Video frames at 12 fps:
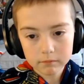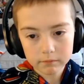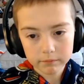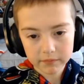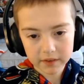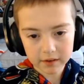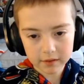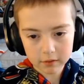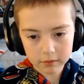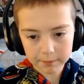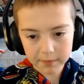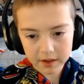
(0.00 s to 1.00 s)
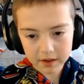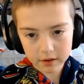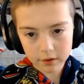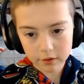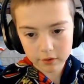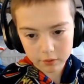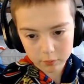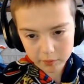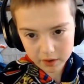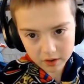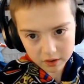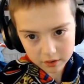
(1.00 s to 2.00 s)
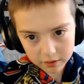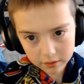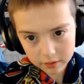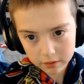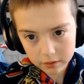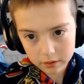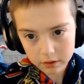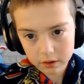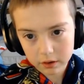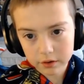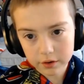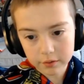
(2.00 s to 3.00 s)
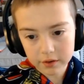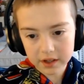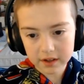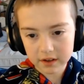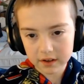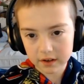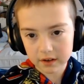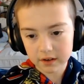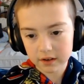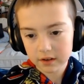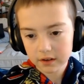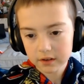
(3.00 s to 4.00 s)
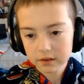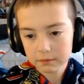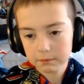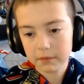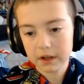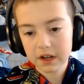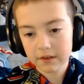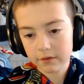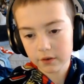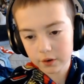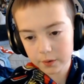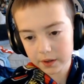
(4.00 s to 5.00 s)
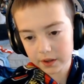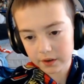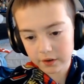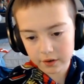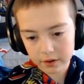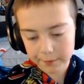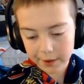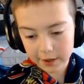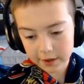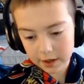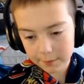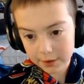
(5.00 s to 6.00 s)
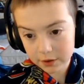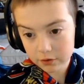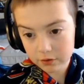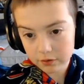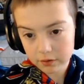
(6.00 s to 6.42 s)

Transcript: And golden minigunner is super good. Oh, you get money for doing a certain amount of damage.